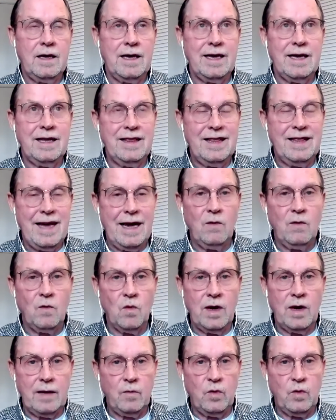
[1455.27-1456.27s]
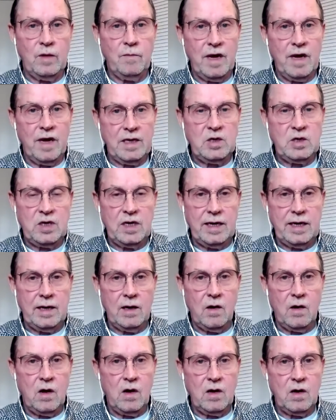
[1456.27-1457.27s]
In that way, we may see
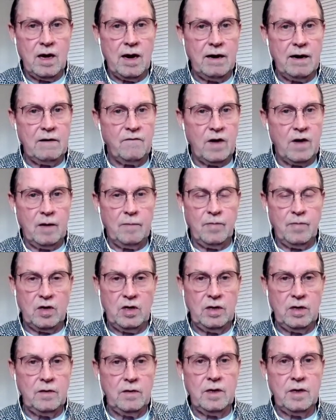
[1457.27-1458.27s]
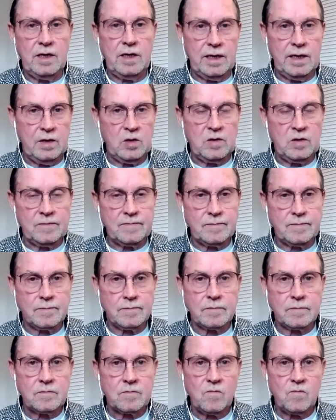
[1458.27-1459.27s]
all kinds of opportunities
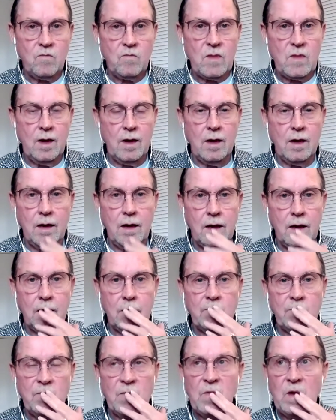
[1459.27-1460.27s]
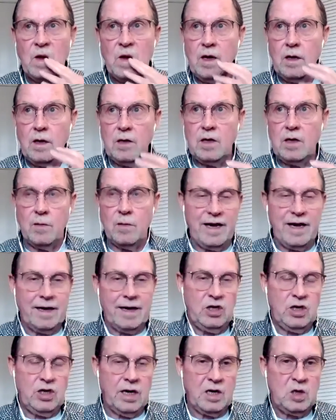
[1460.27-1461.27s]
to make
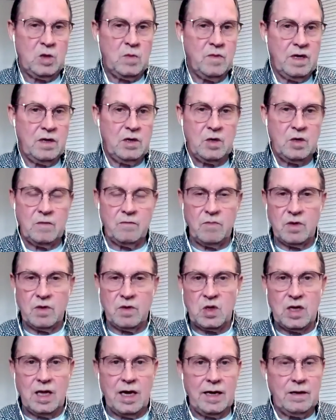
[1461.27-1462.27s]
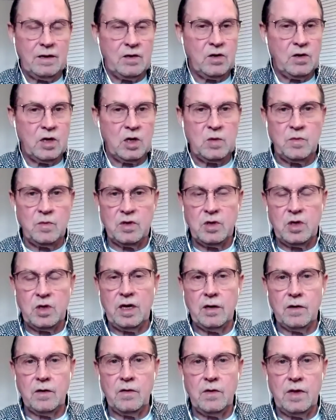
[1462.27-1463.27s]
adjustments, slight adjustments
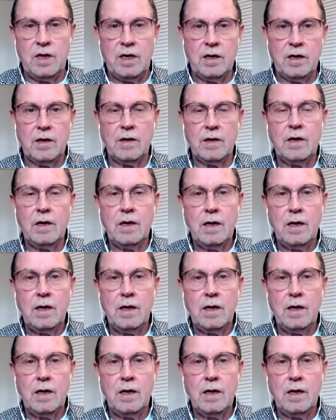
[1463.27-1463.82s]
here or there